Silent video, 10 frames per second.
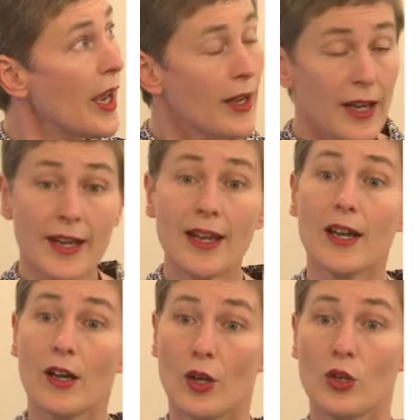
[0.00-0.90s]
And
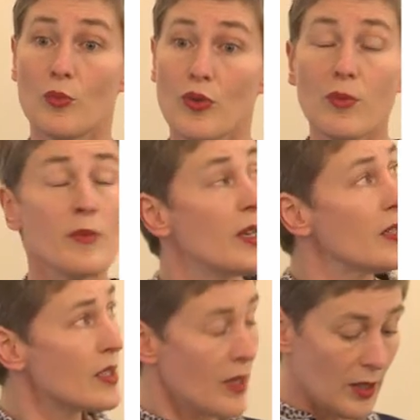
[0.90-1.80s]
here, your problem
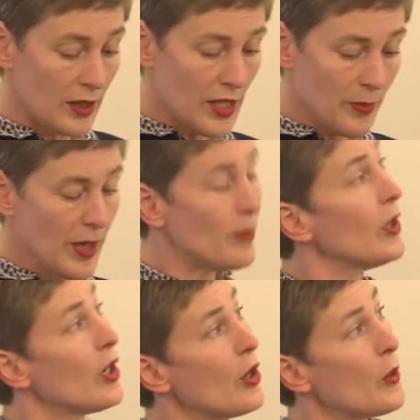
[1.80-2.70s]
is that these people
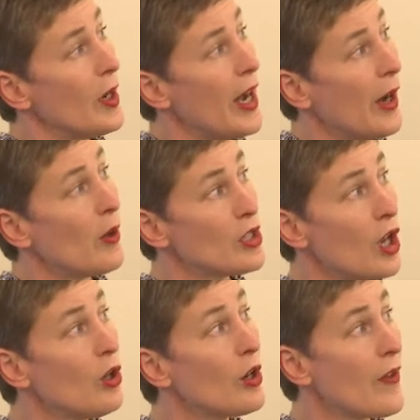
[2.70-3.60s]
are going to inherit
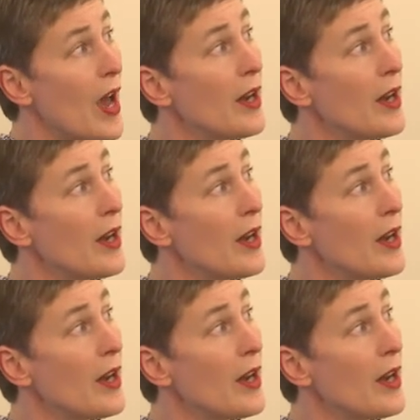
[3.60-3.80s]
a lot of